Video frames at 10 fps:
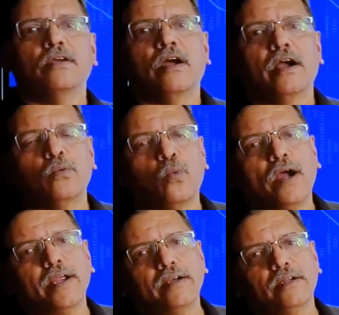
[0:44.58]
And
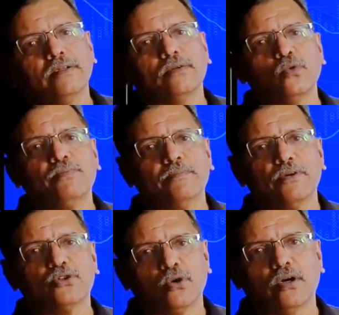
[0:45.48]
why do
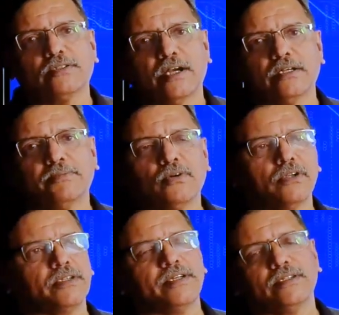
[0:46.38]
people short straddles?
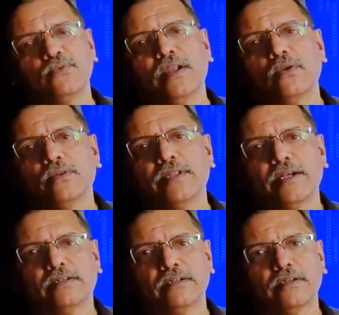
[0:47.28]
Because it is well known
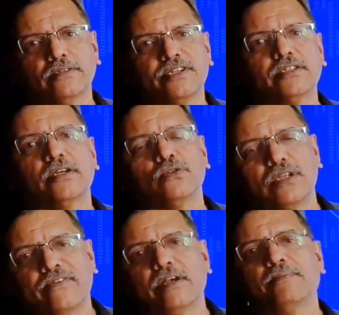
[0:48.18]
that 60 to
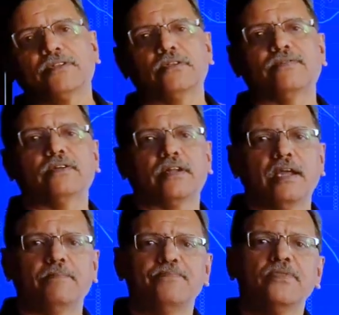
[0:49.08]
70% of the
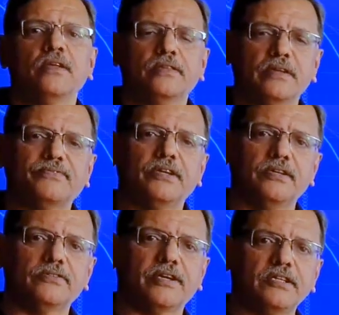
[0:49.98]
time Nifty
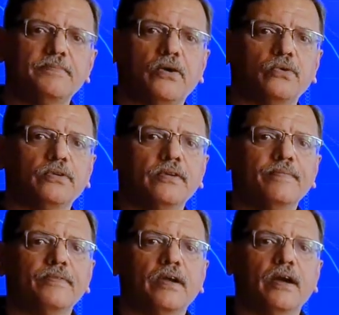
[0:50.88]
is range bound
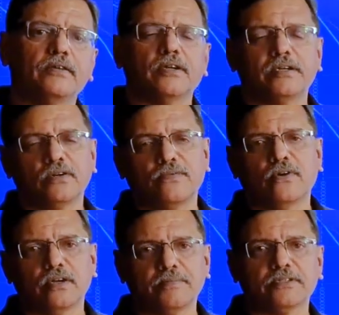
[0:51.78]
and 30 to
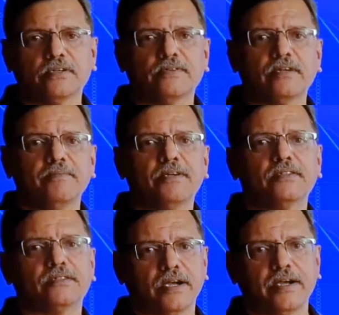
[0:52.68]
40% of the time it
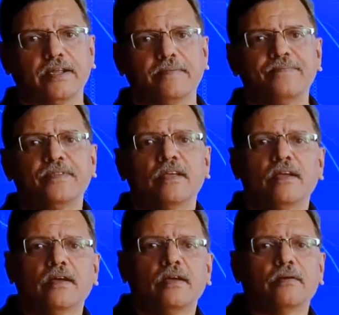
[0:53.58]
is trending.
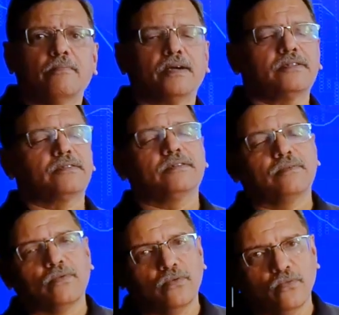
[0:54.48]
But
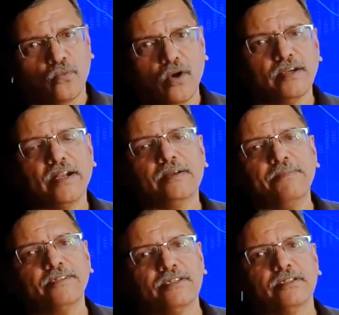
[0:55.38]
what that
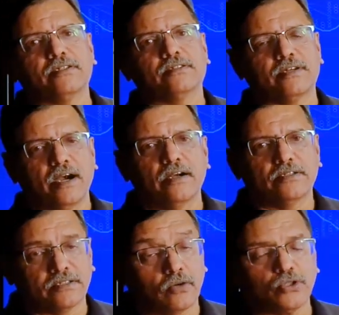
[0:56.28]
means is
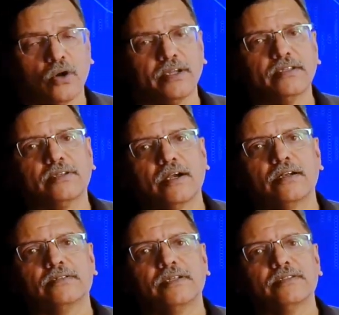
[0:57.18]
shorting
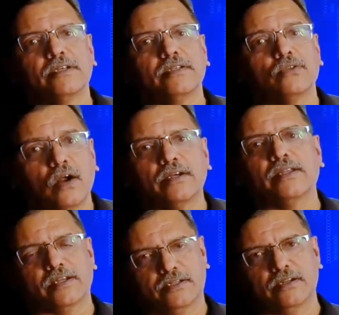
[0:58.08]
straddles is a
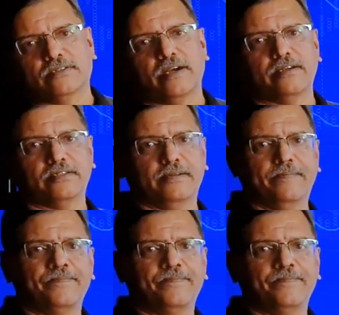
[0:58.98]
non-directional strategy.